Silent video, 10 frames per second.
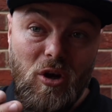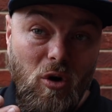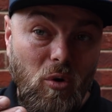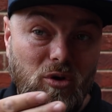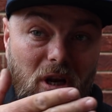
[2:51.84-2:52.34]

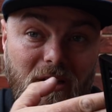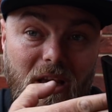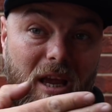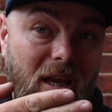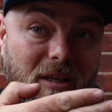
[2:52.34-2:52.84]
goes like
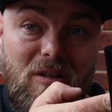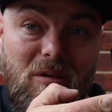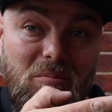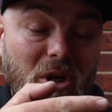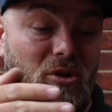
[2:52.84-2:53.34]
this,
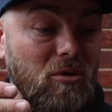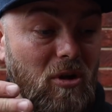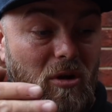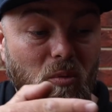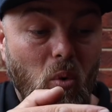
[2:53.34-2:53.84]
make sure
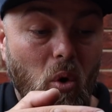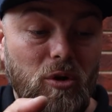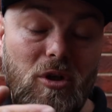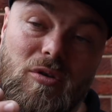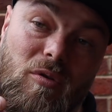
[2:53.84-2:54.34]
that the
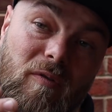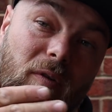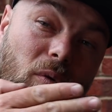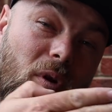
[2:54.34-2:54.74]
water is going to flow